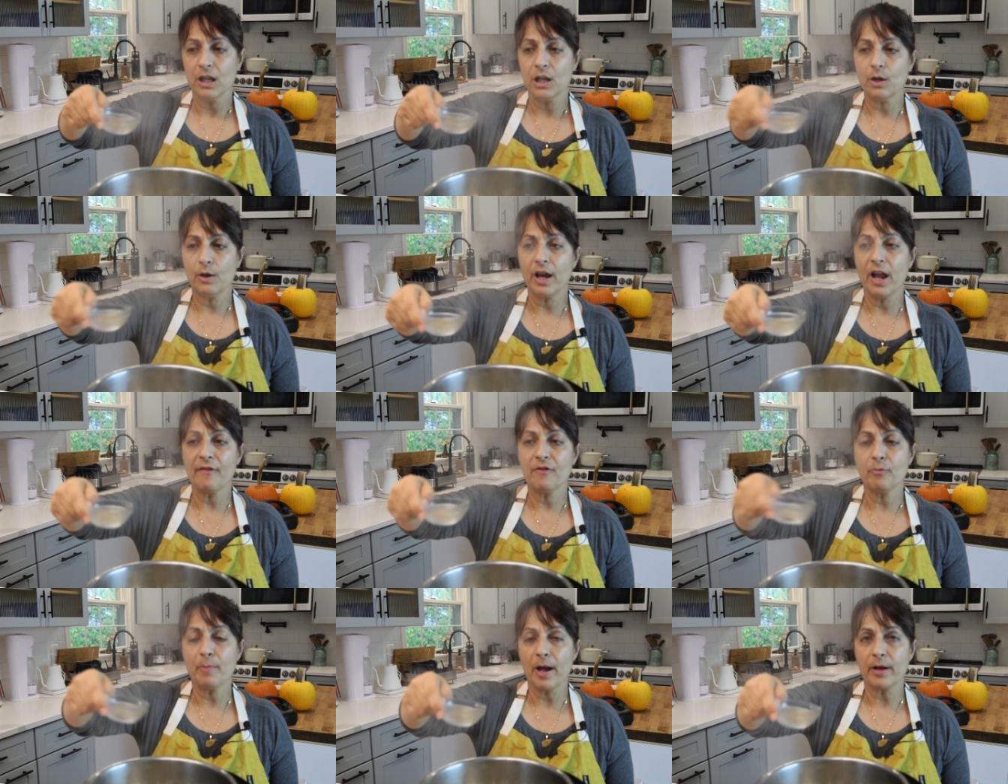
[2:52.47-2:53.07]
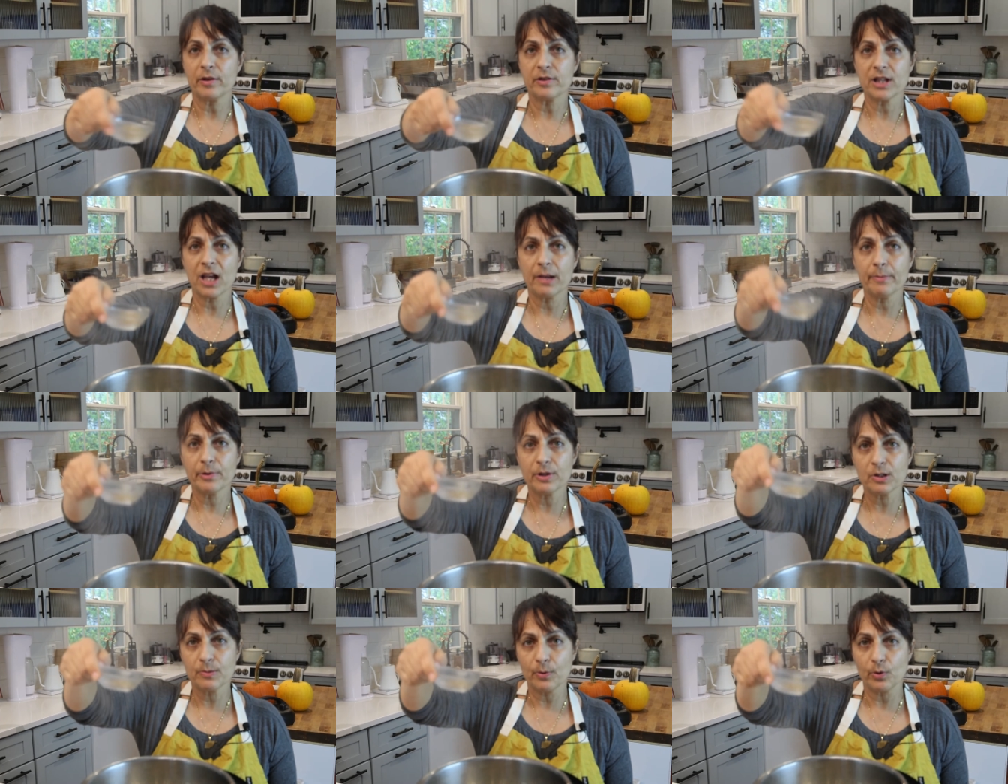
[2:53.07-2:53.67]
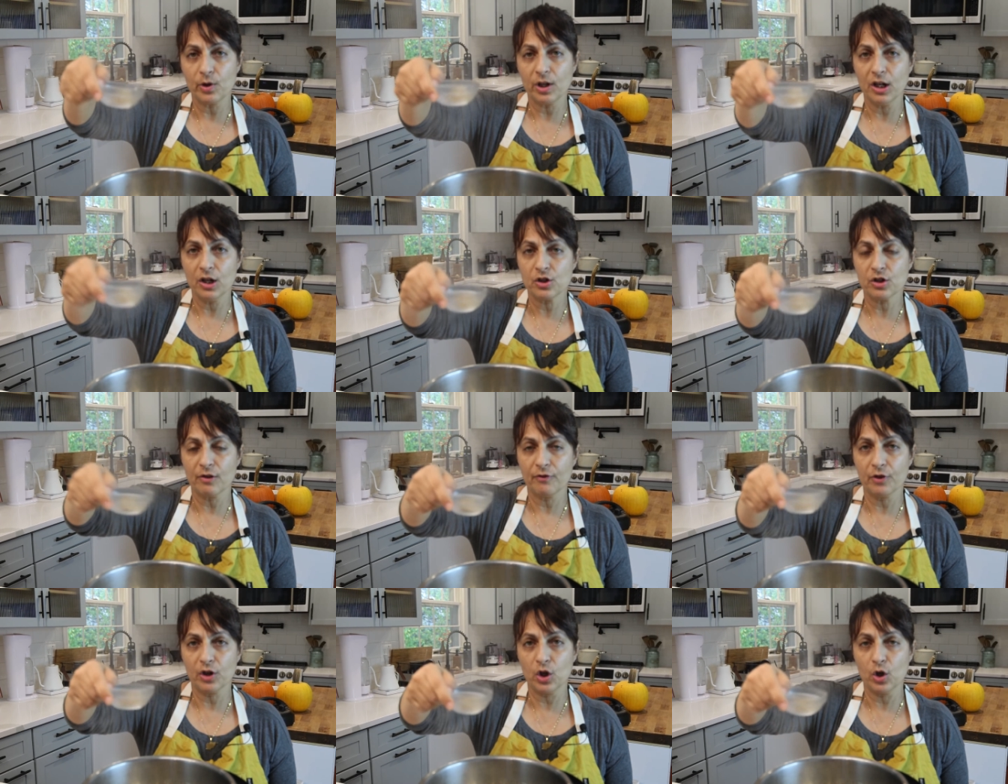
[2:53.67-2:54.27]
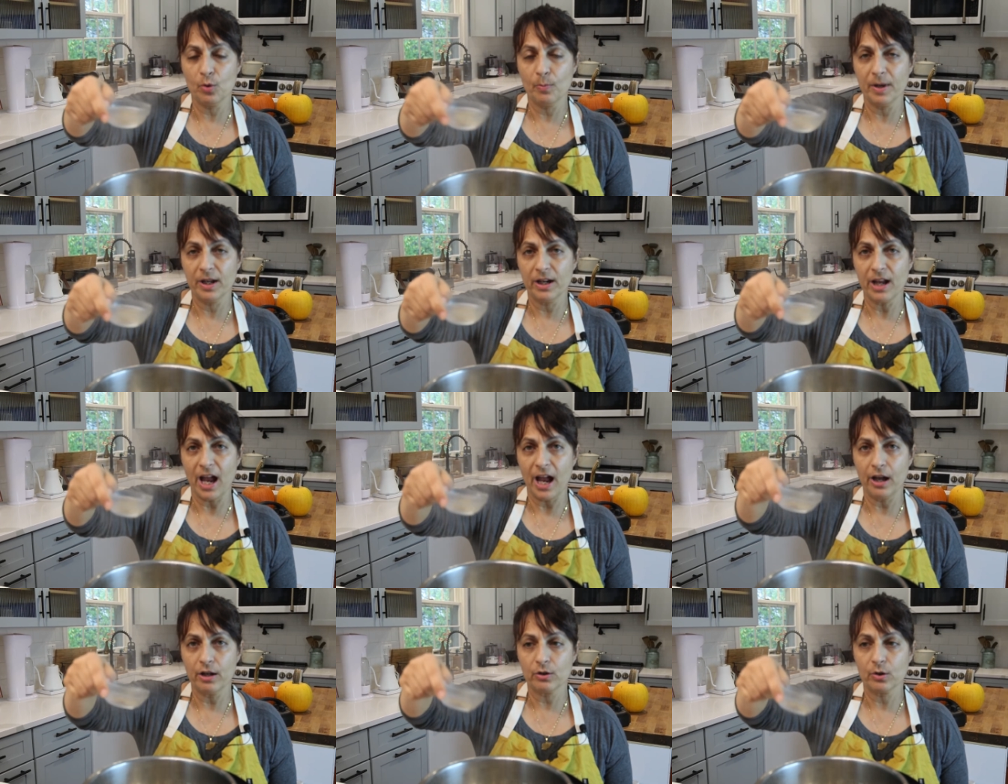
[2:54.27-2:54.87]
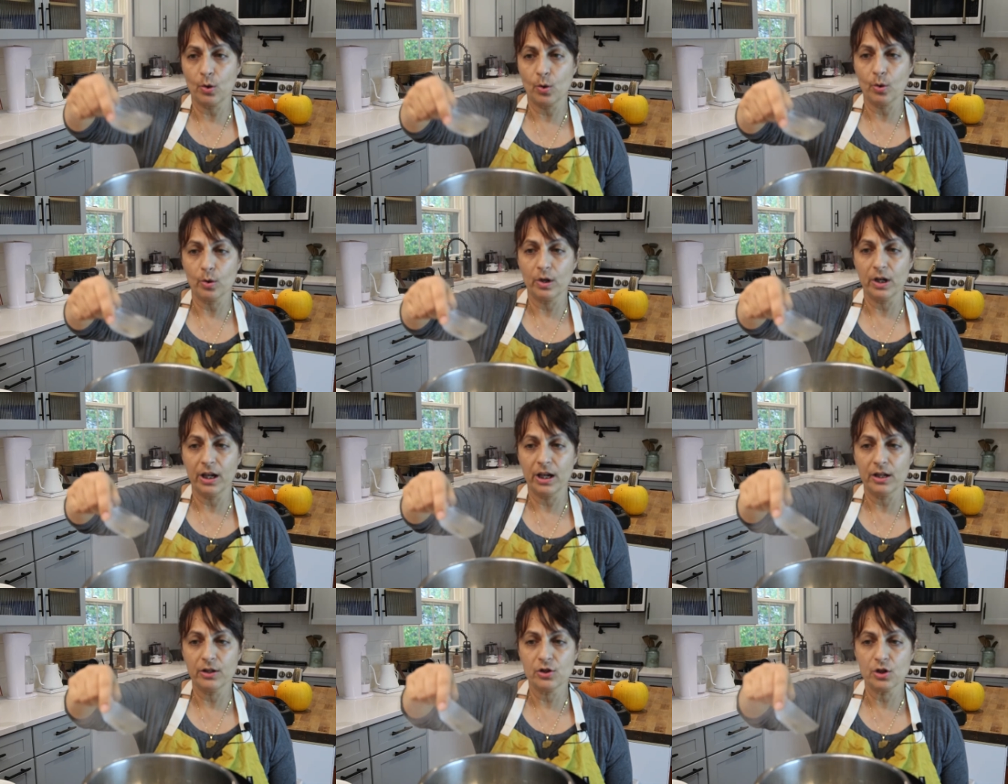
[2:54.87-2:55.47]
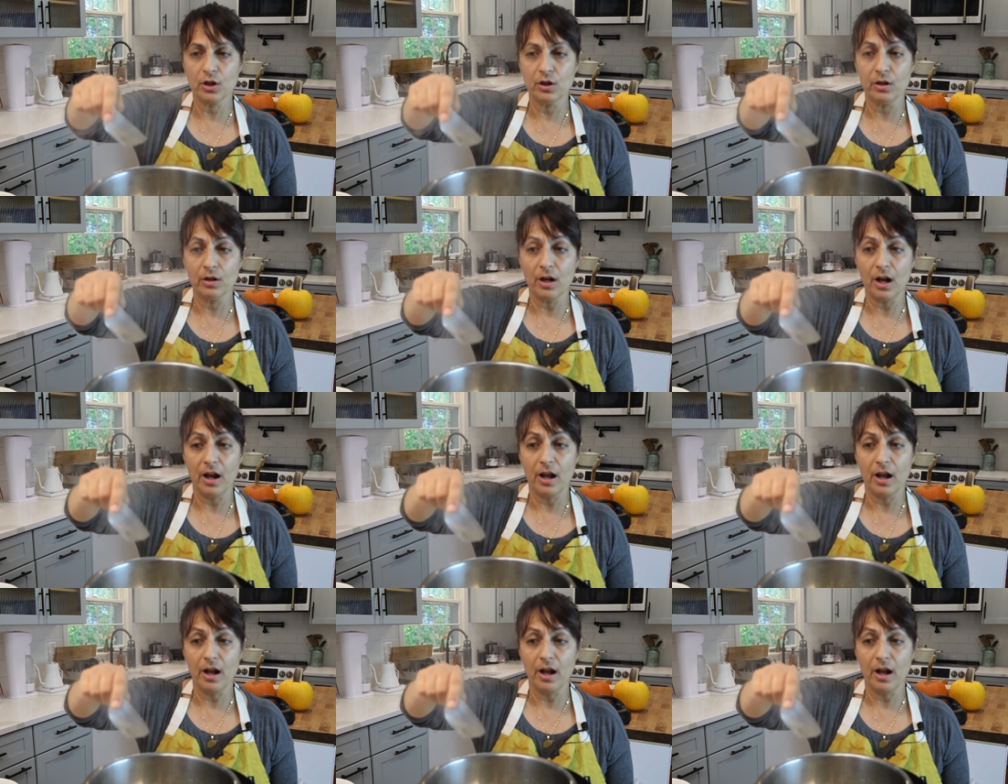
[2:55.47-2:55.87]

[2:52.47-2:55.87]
Here I have about a tablespoon each of cumin and coriander,